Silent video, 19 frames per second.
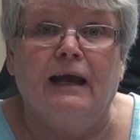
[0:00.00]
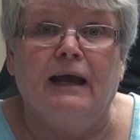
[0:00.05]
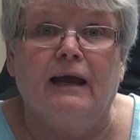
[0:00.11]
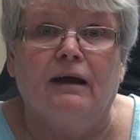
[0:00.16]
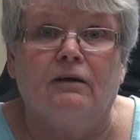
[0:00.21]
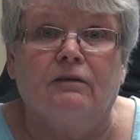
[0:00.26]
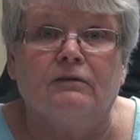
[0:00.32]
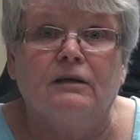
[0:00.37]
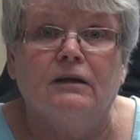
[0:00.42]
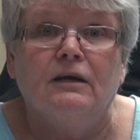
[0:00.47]

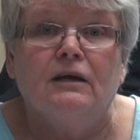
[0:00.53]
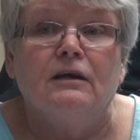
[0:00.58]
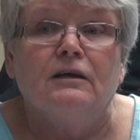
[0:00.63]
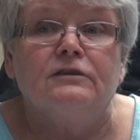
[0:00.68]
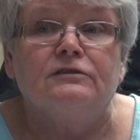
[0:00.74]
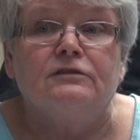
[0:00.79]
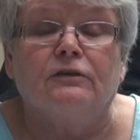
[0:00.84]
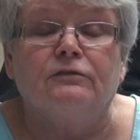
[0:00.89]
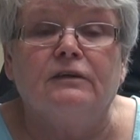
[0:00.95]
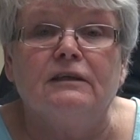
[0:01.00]
out.
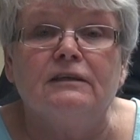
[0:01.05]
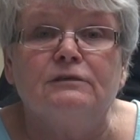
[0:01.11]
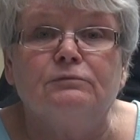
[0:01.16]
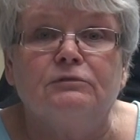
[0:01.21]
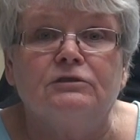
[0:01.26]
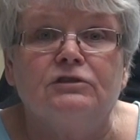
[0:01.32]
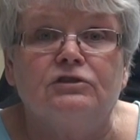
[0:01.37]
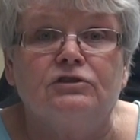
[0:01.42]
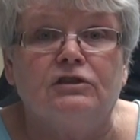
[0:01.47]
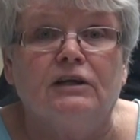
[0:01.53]
So this
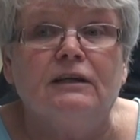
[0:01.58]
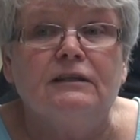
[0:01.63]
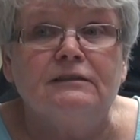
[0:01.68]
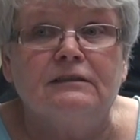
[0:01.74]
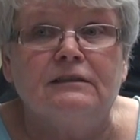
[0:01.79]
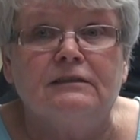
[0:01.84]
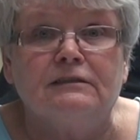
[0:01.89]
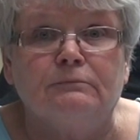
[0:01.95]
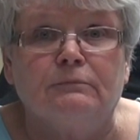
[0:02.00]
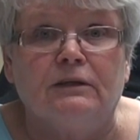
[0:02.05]
was just
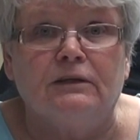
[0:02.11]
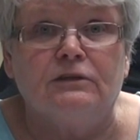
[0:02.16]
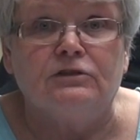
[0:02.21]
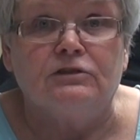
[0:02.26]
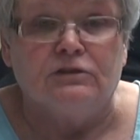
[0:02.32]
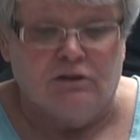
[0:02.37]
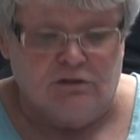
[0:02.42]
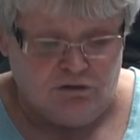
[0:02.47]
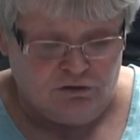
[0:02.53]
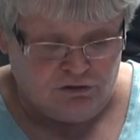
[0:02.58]
as
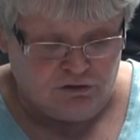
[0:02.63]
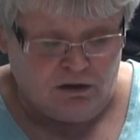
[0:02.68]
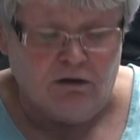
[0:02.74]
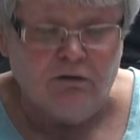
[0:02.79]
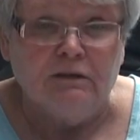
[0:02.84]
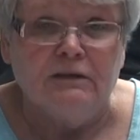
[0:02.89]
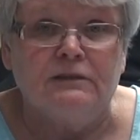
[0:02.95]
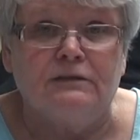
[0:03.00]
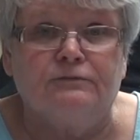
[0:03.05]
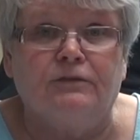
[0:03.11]
much
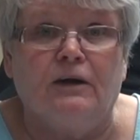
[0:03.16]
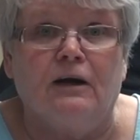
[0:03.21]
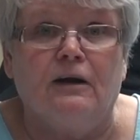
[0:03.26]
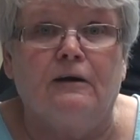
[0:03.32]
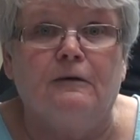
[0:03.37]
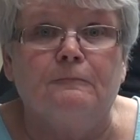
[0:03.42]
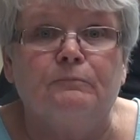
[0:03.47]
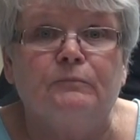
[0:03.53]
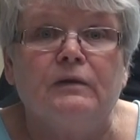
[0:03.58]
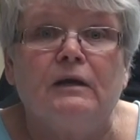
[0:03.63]
Shirley's
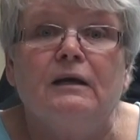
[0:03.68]
fault